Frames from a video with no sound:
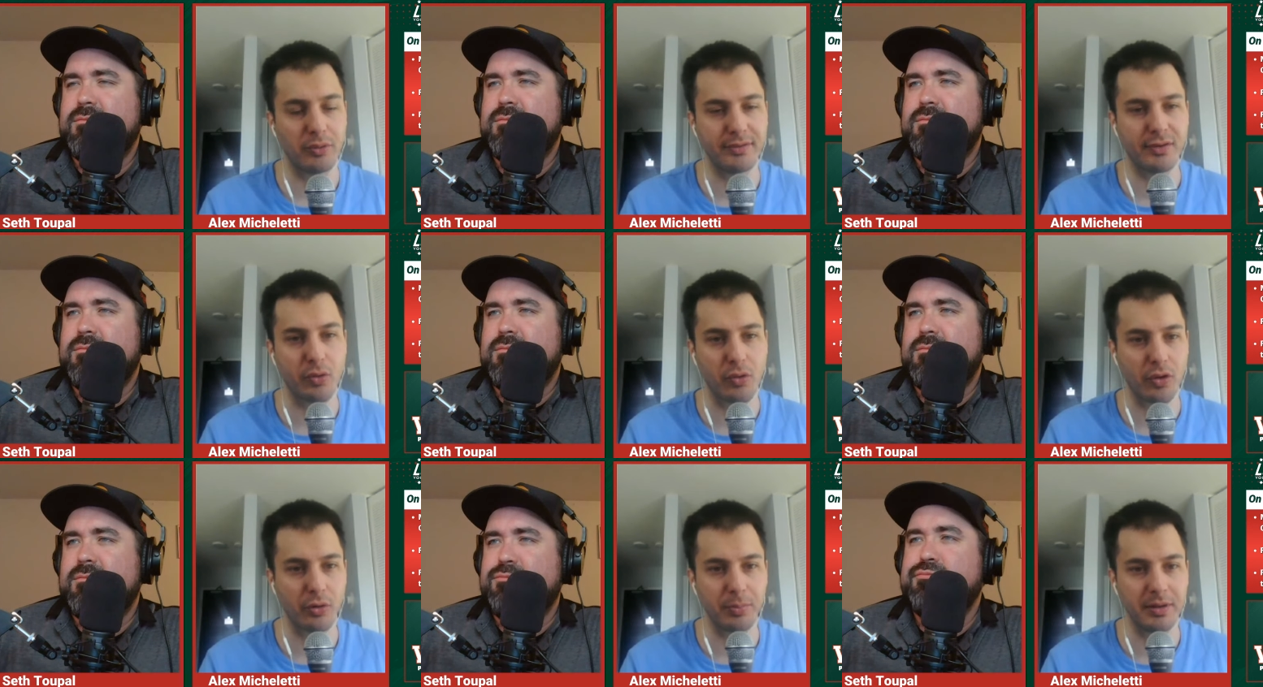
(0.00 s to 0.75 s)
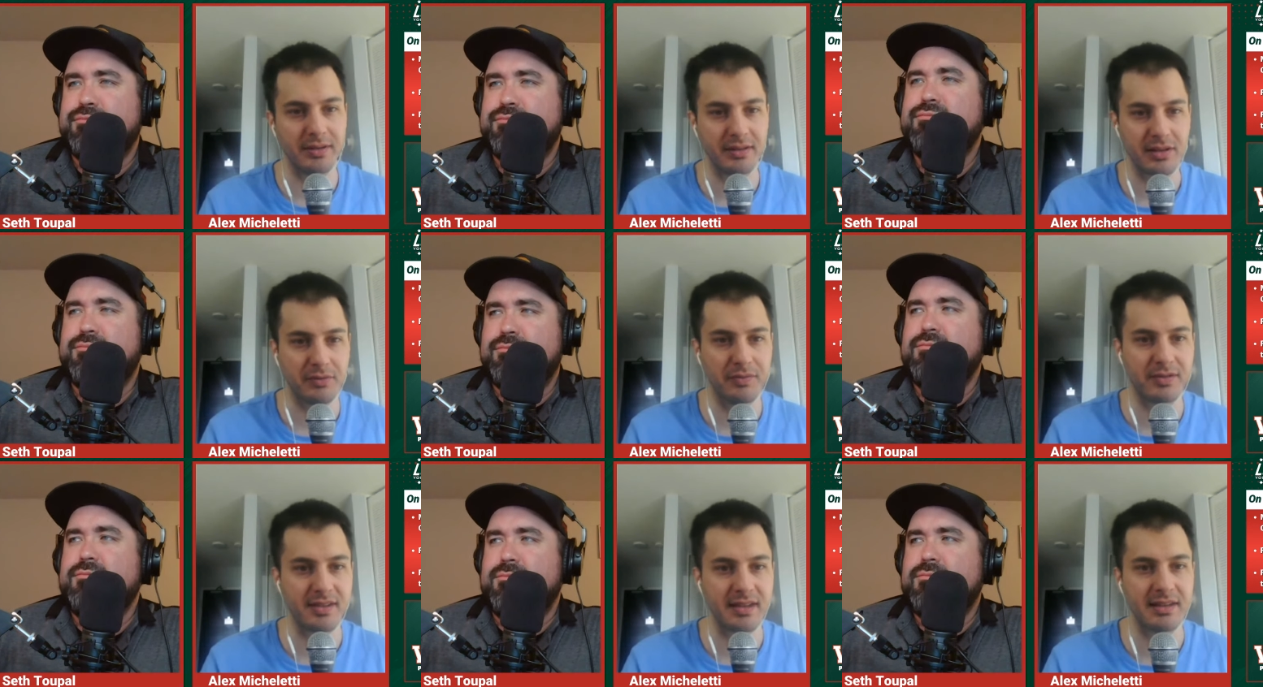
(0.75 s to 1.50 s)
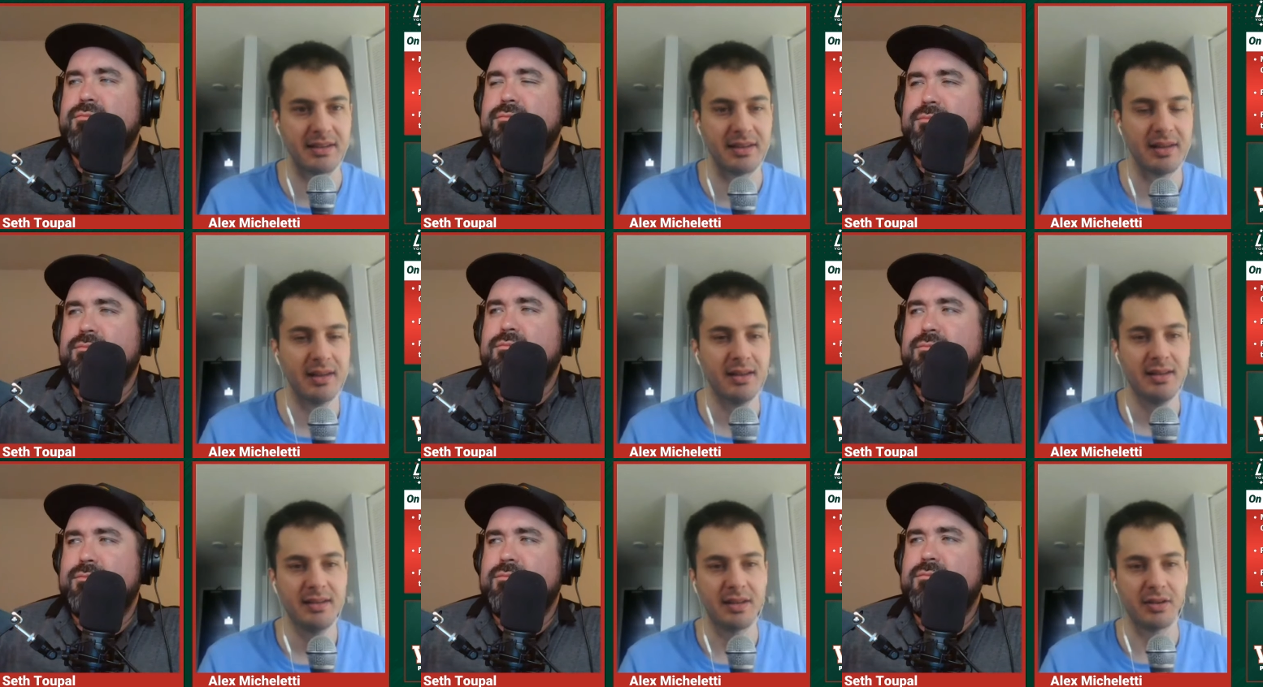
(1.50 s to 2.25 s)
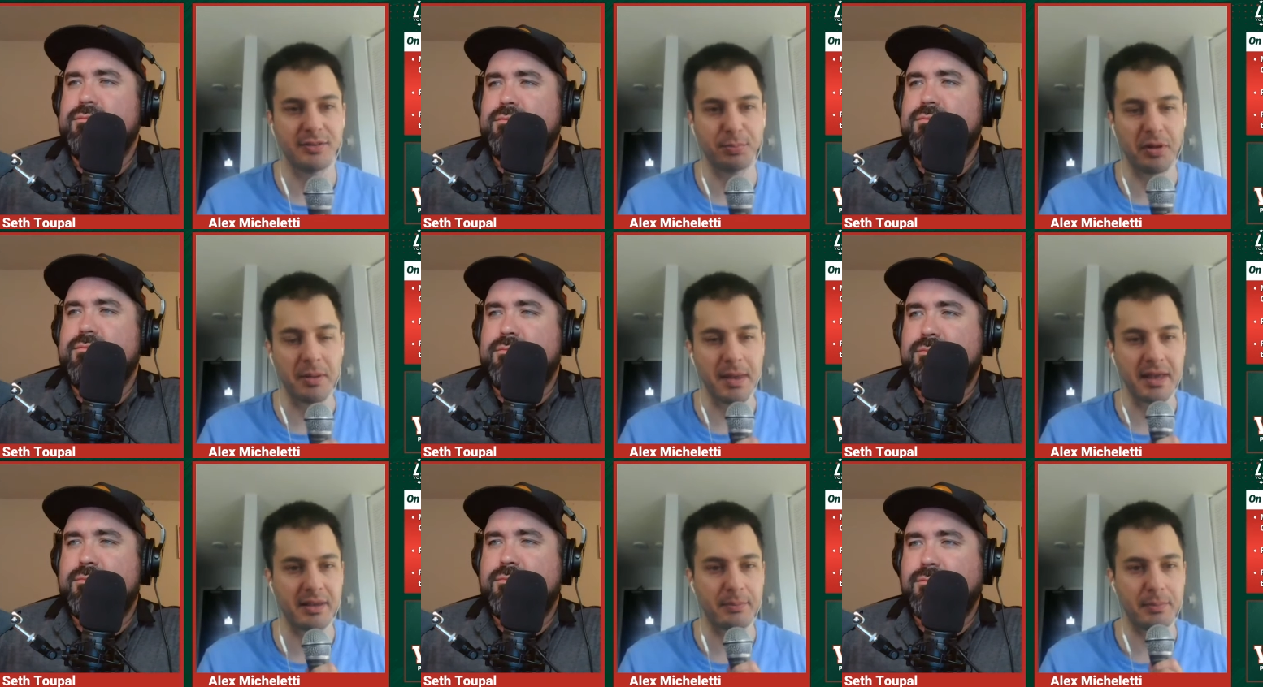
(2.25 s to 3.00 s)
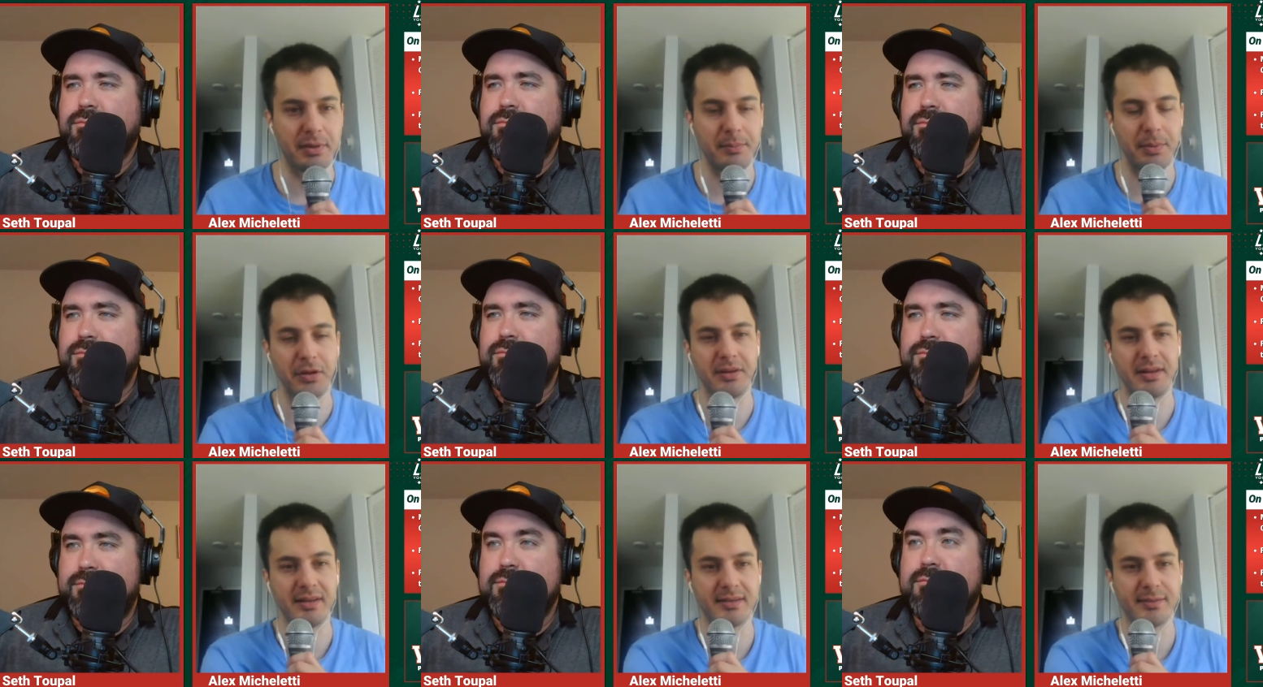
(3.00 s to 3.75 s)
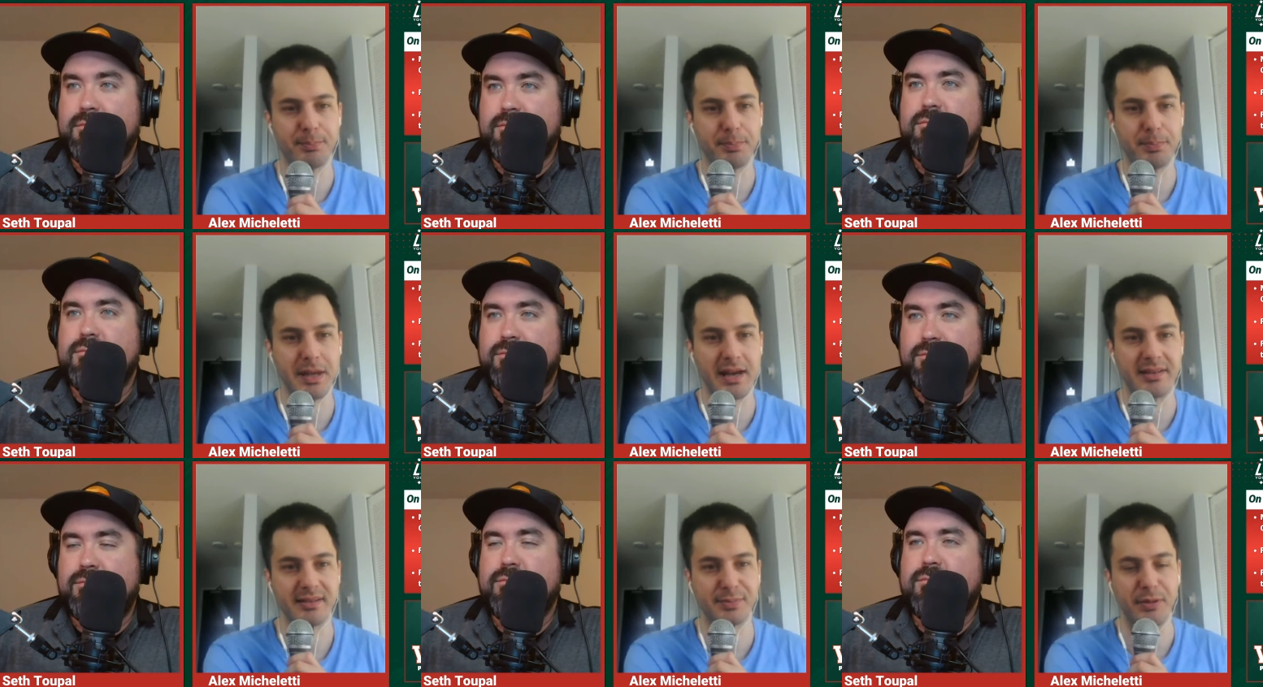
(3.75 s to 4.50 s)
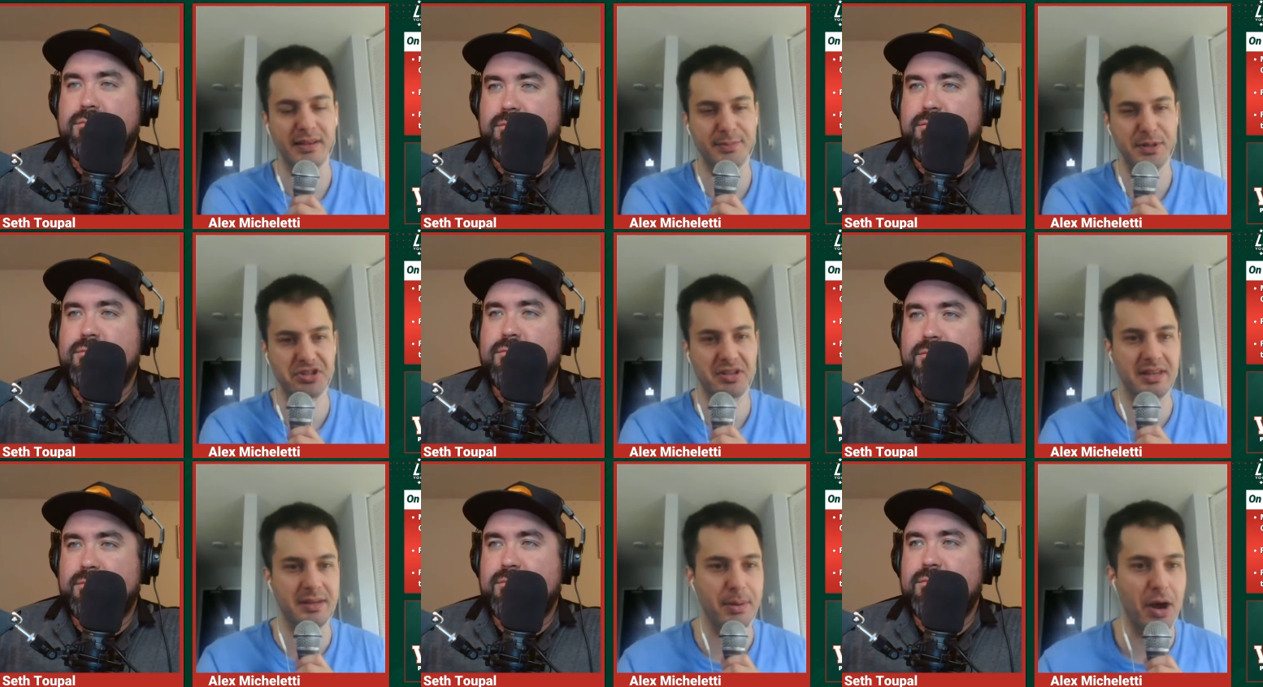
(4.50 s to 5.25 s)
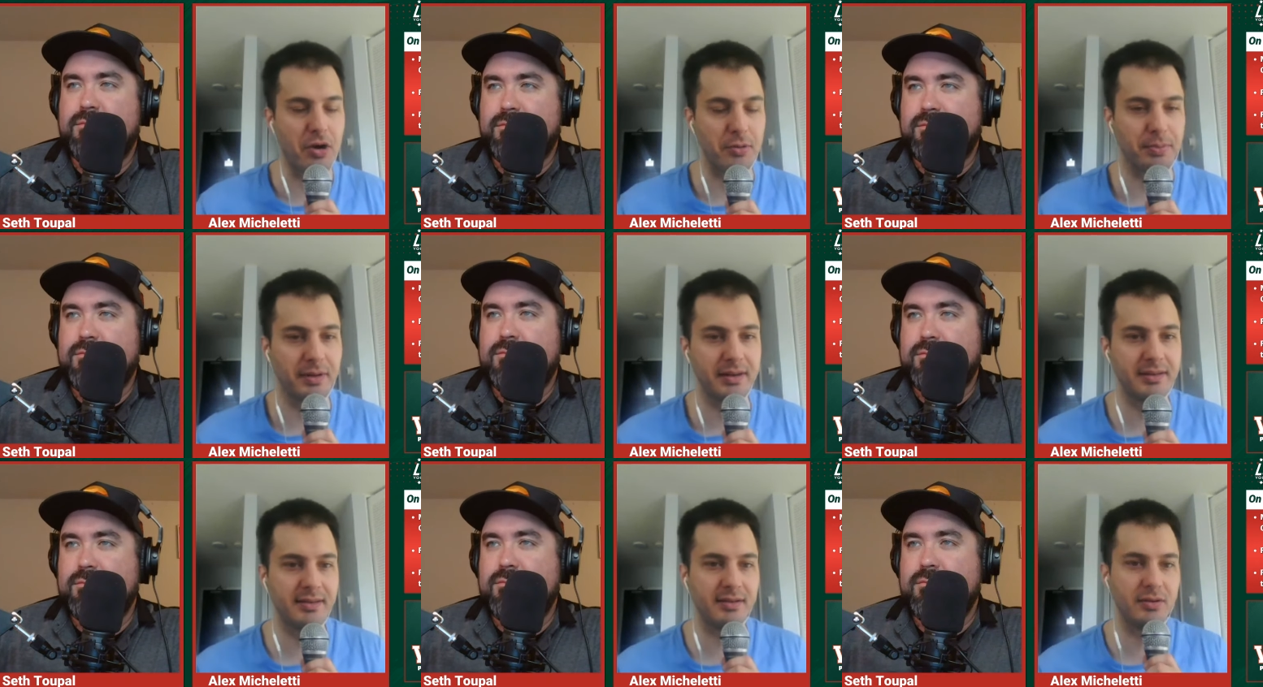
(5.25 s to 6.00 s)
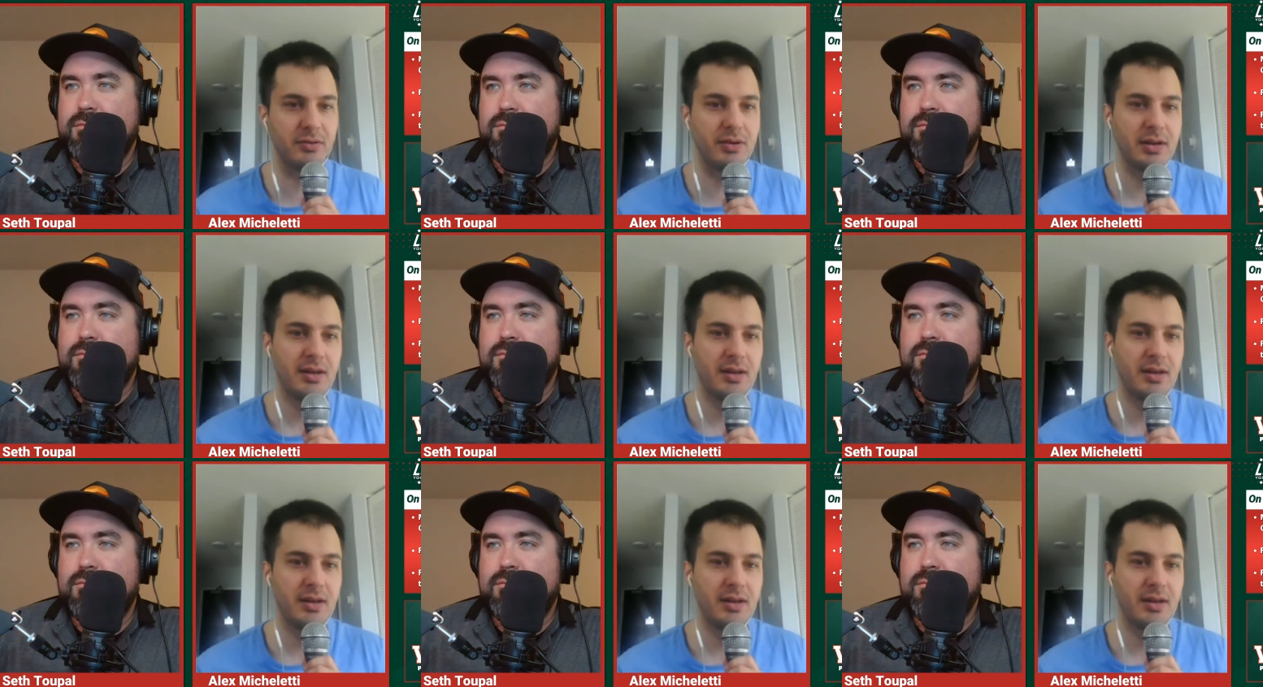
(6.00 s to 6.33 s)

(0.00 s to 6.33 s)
Speaker 1: scorer, but you've seen, you know, his playmaking abilities be on display, especially on the power play too.